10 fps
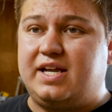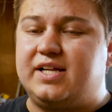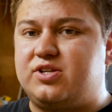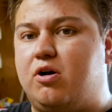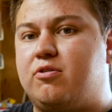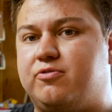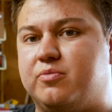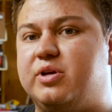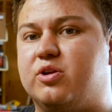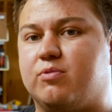it's hard for
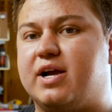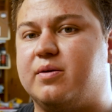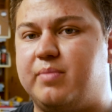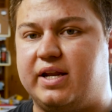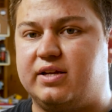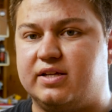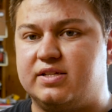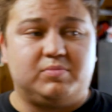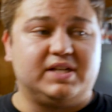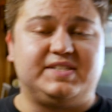me to recommend it.
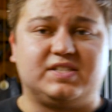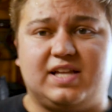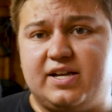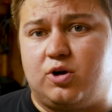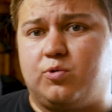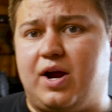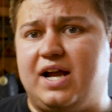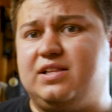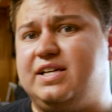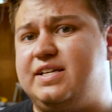Places like
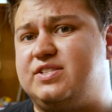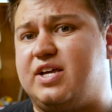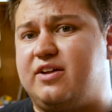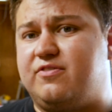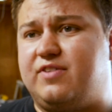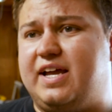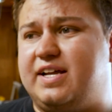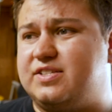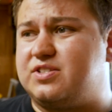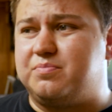O'Reilly's,
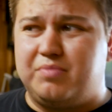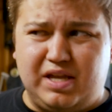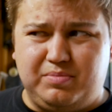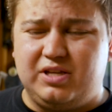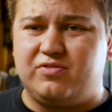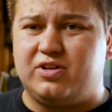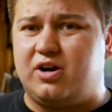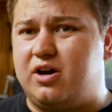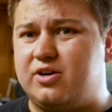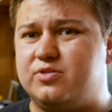Advanced, maybe even
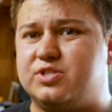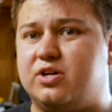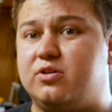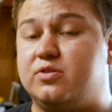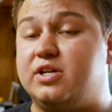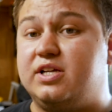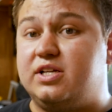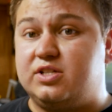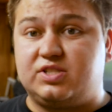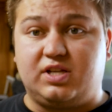AutoZone,
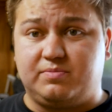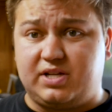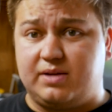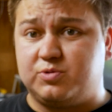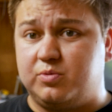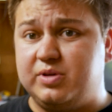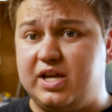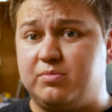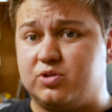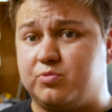sometimes will be
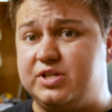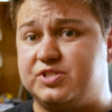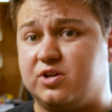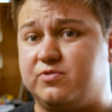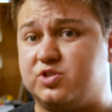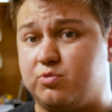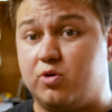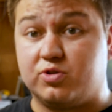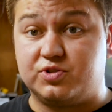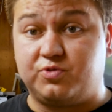able to resurface
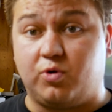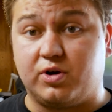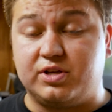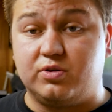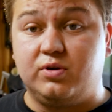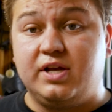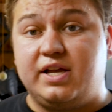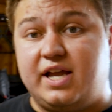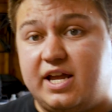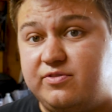rotors for you,
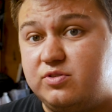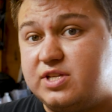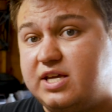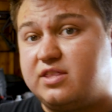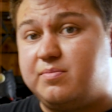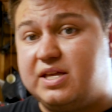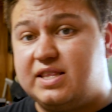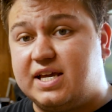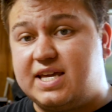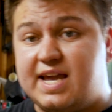and if you take them in,
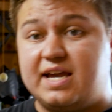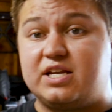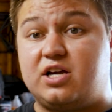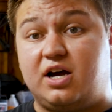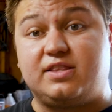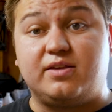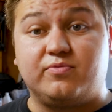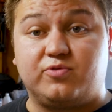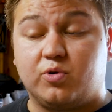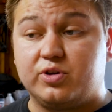they can cut them
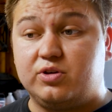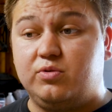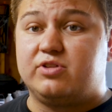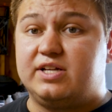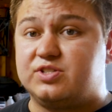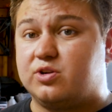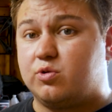for you. That's going to